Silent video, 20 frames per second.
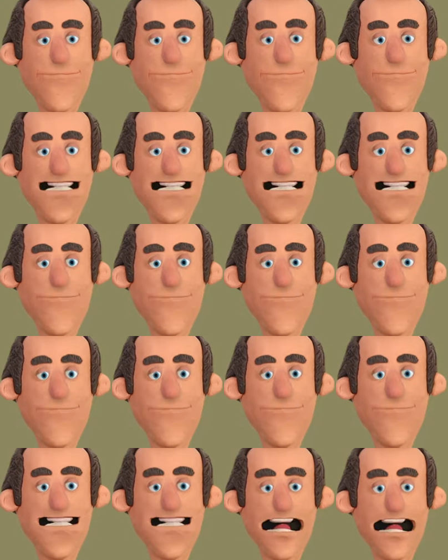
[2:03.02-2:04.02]
And then we have
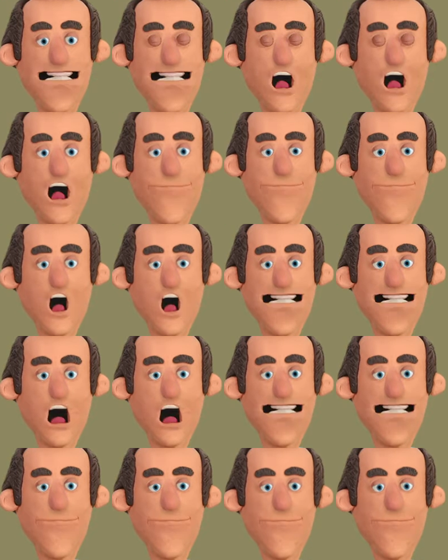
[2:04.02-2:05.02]
cranial nerve
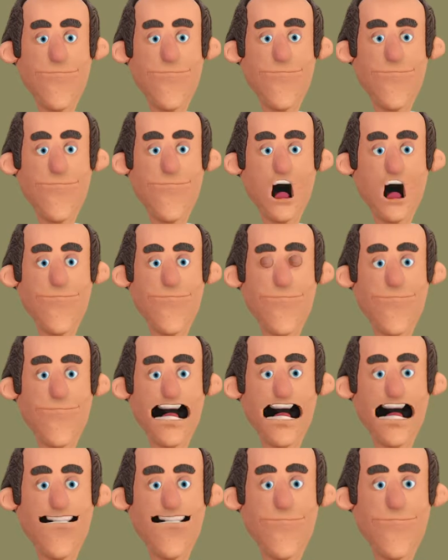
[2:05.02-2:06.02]
11, which controls
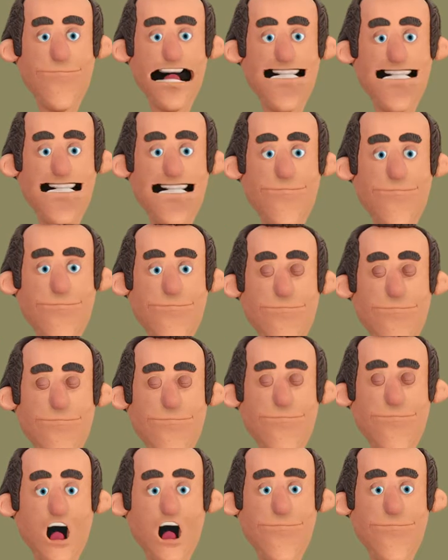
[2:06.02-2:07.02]
the SEM,
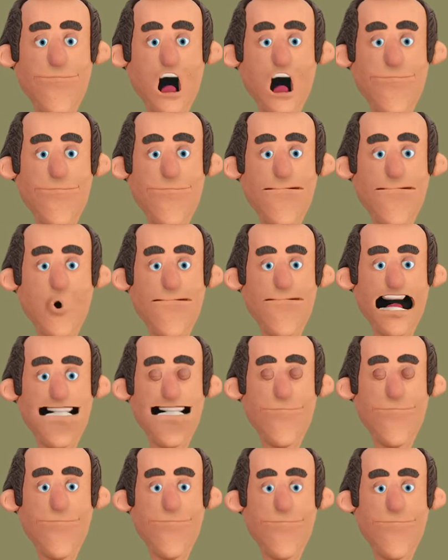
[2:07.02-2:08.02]
or neck
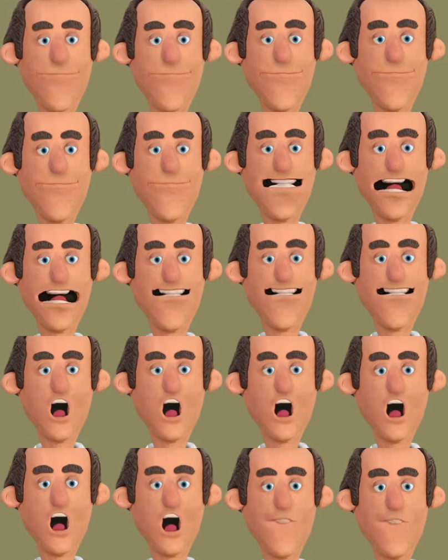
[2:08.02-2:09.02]
movement, and the
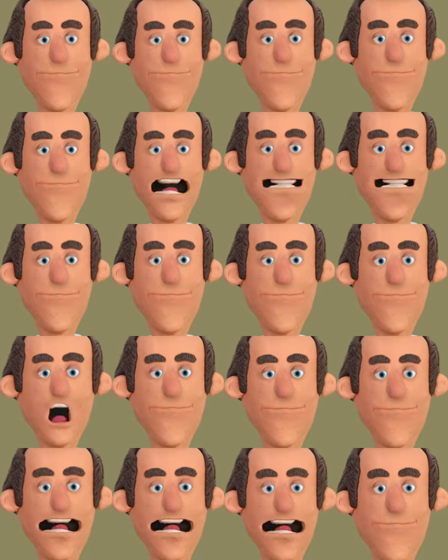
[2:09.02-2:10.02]
shoulder, or the
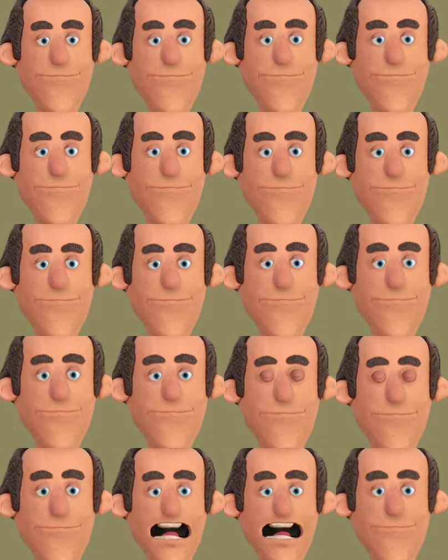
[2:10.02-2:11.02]
trapezius, the
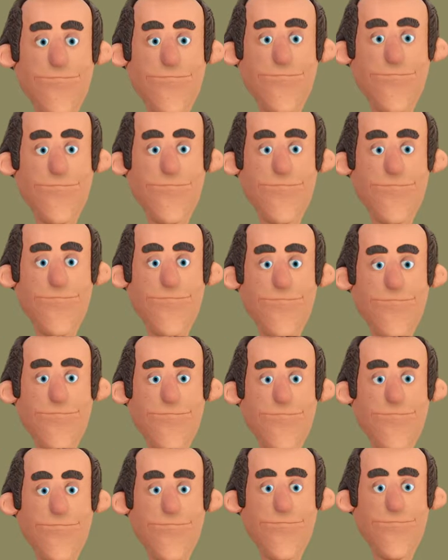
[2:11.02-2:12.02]
spinal accessory
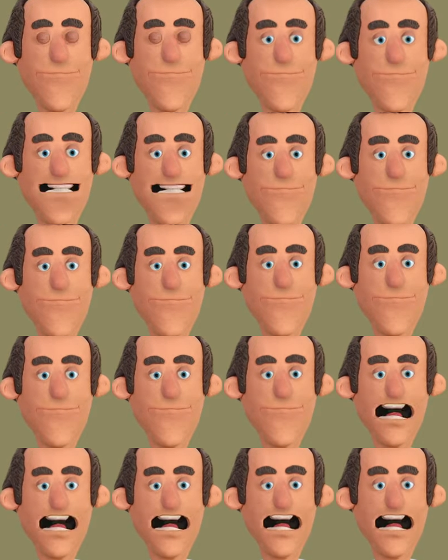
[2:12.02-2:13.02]
nerves. So we have
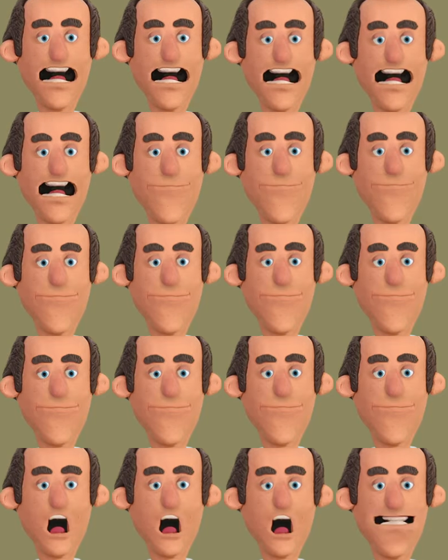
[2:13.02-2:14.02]
5,
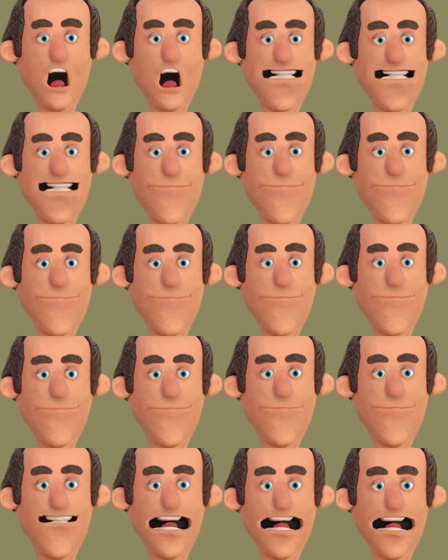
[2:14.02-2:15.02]
7,
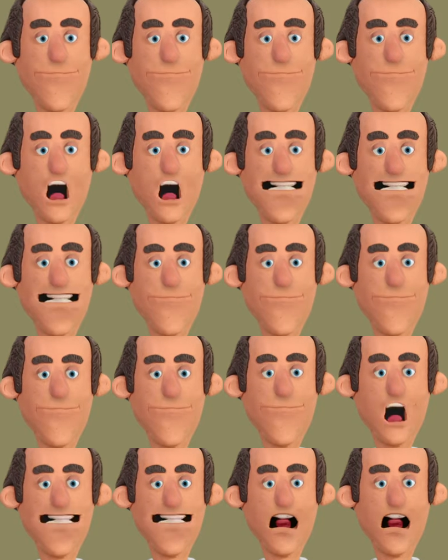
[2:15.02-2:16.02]
9, 10,
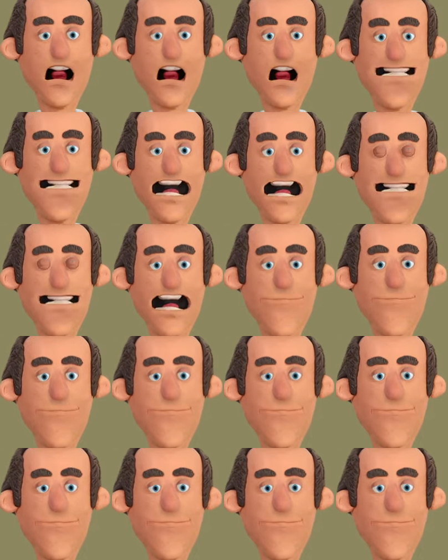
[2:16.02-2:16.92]
and 11.